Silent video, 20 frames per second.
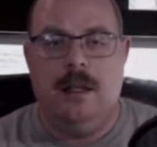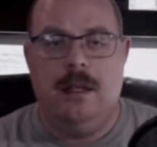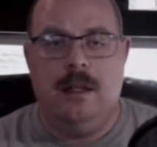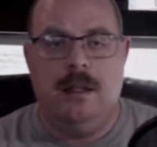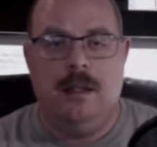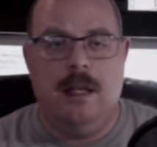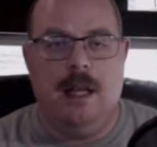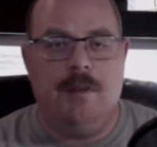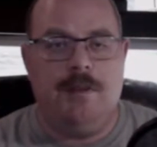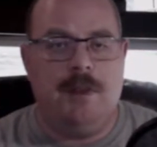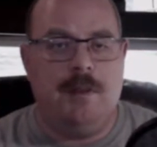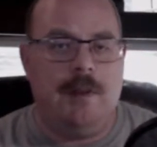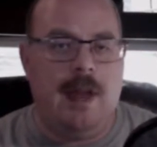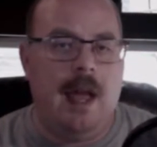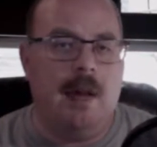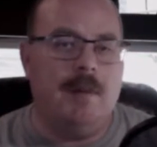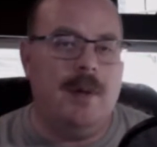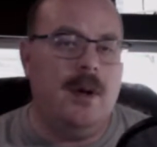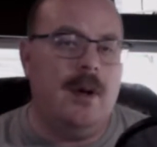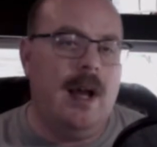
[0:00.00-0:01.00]
left of
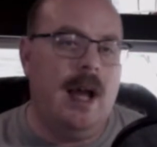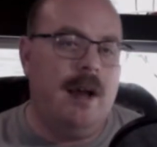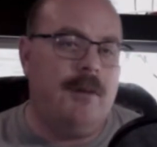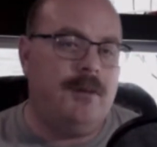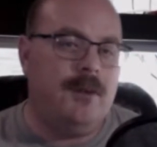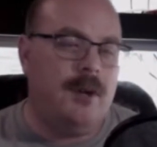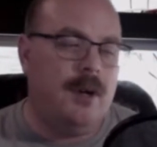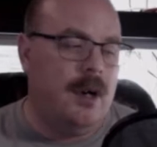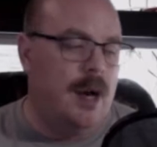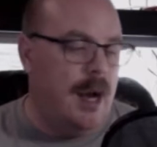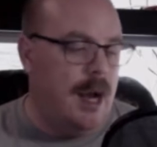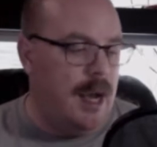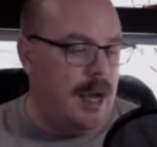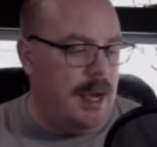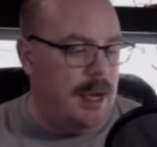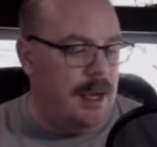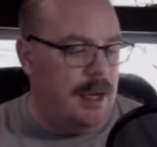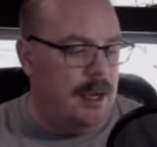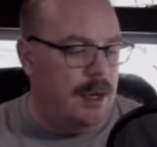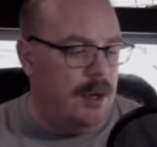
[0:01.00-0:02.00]
ammo after
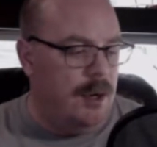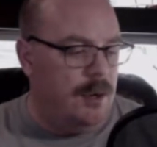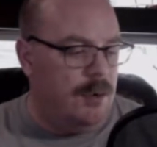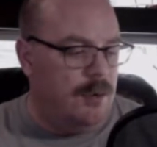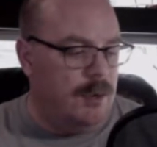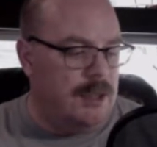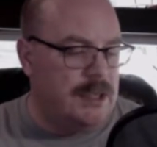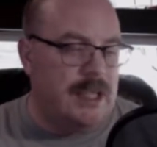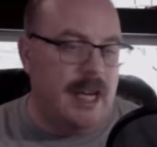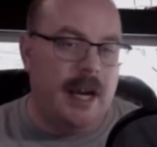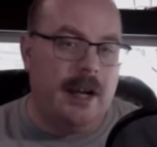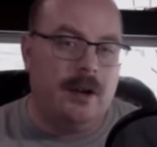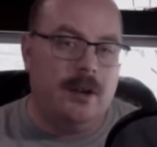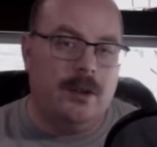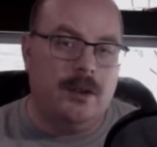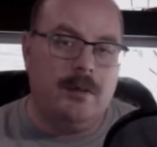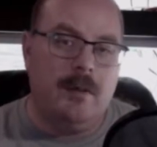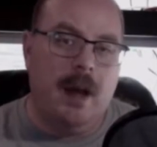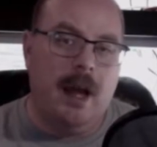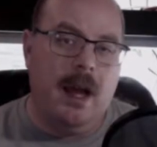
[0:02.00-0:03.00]
I
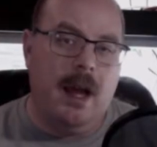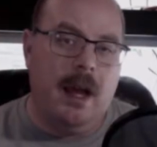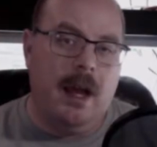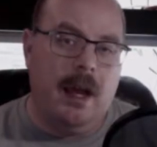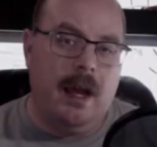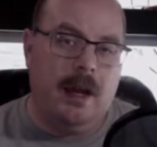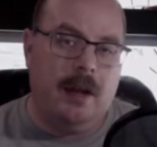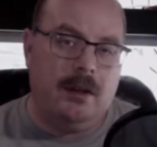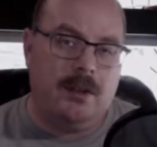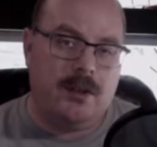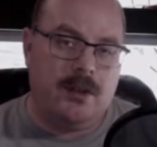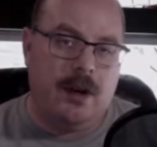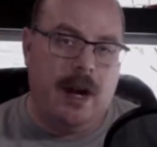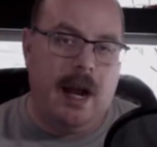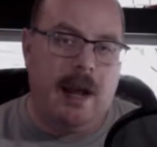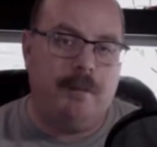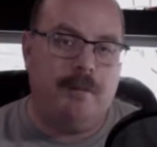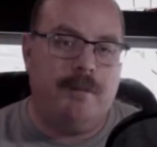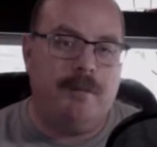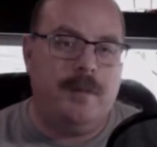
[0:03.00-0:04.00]
recycled my
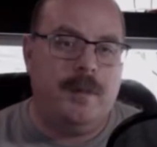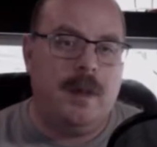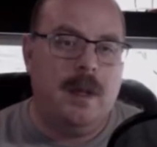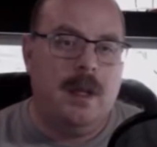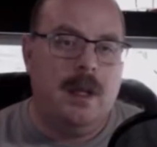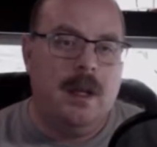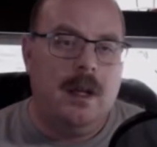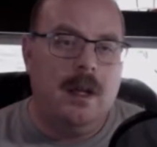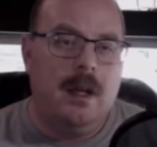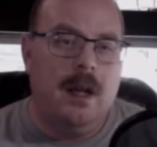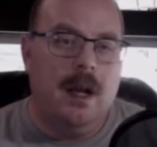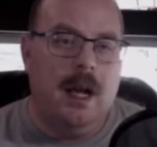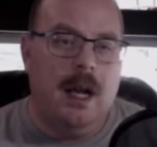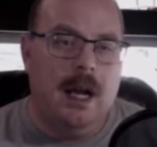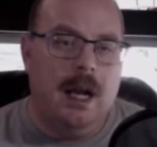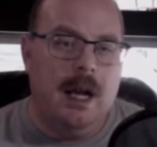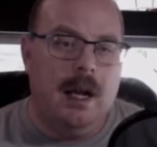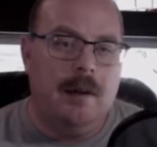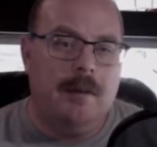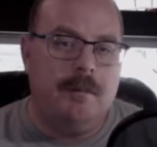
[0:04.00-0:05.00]
scrap.
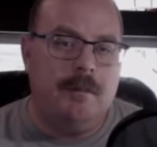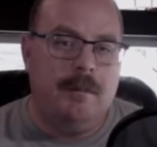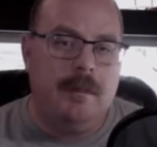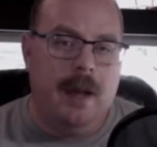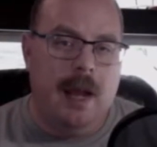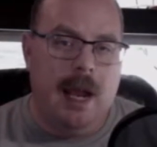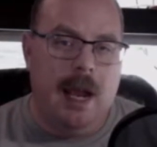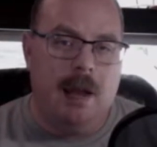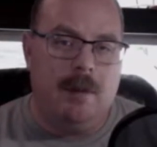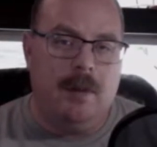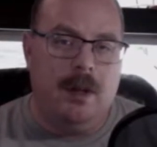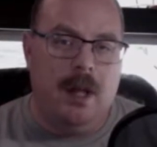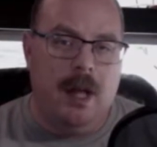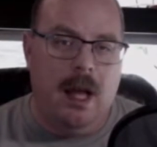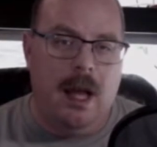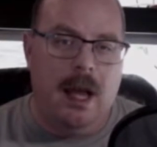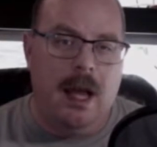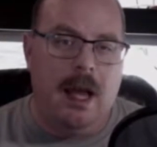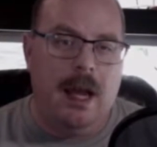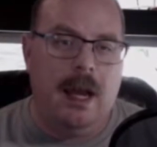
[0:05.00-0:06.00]
Animal
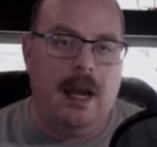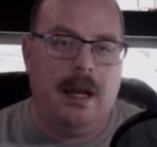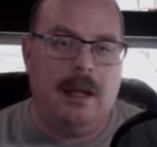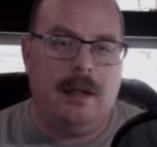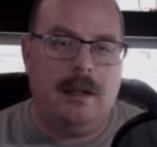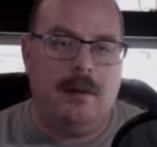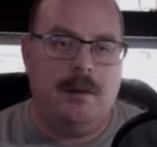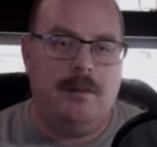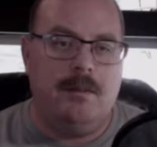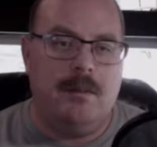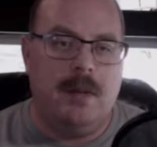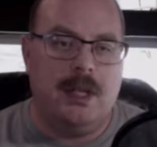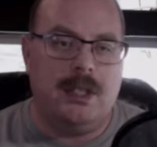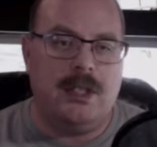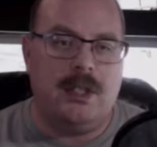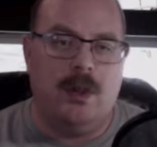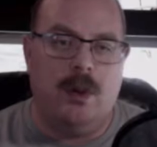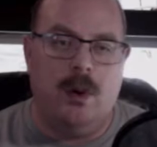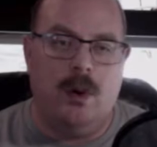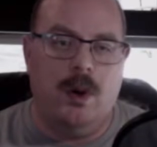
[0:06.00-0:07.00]
hide,
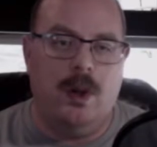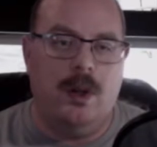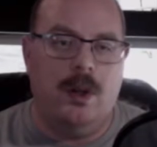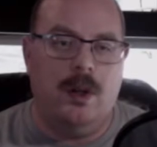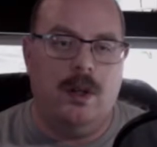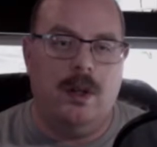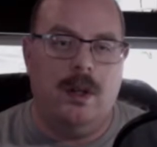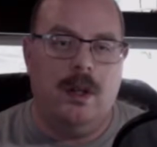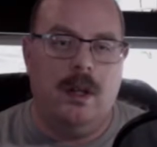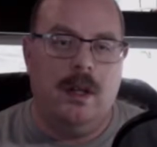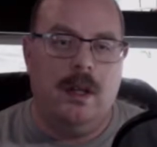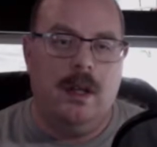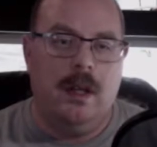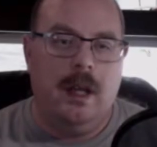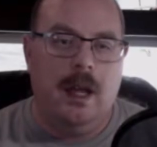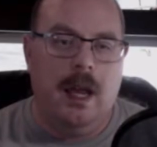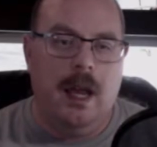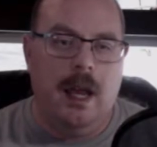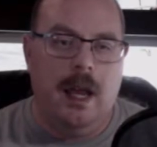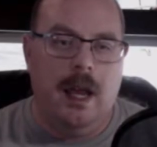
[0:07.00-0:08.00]
muscle oil,
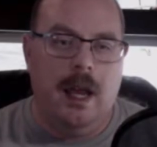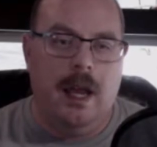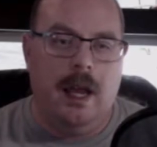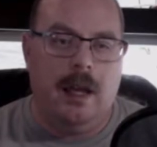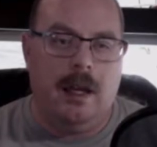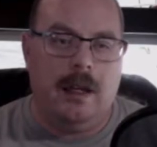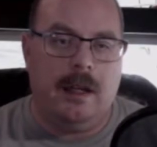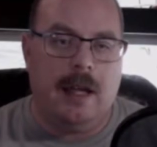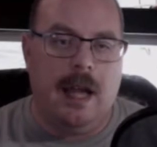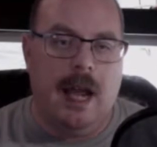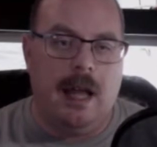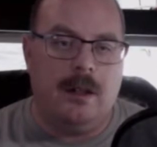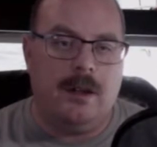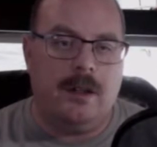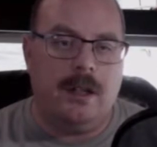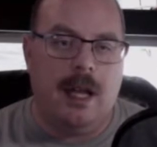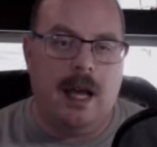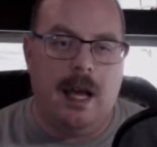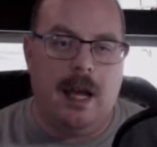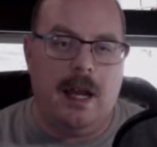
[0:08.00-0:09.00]
and Gallard
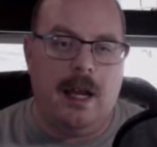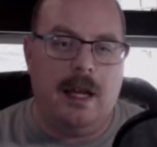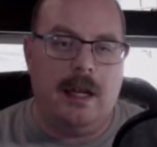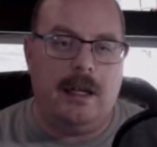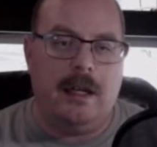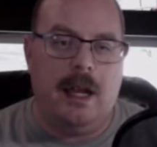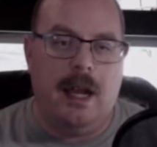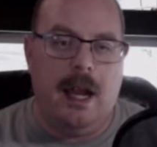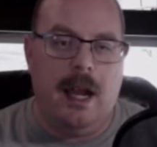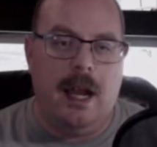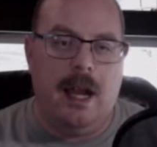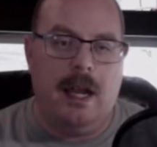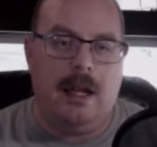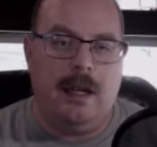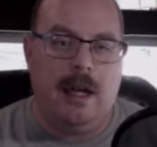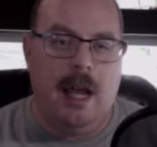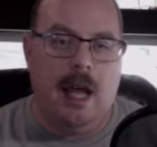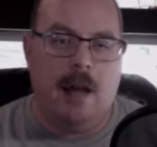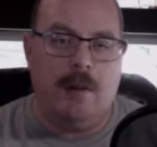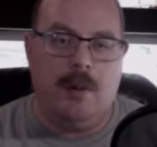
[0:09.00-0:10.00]
hide, and
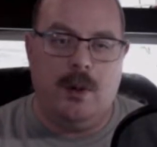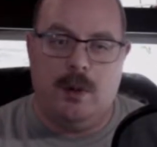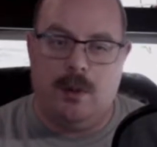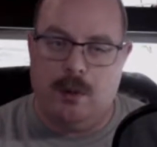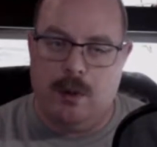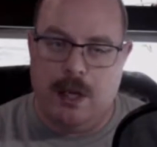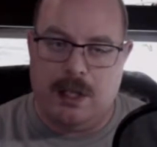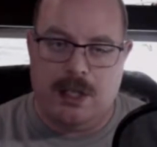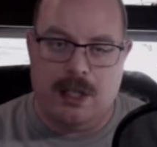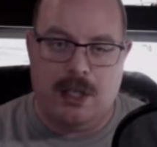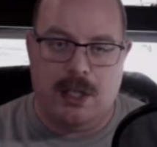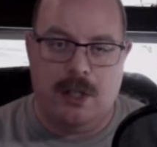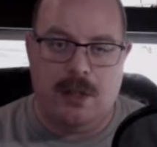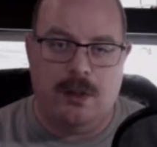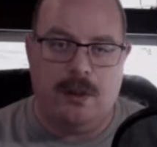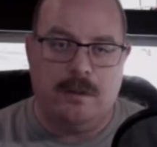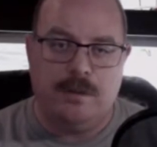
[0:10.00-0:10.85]
ammo residue.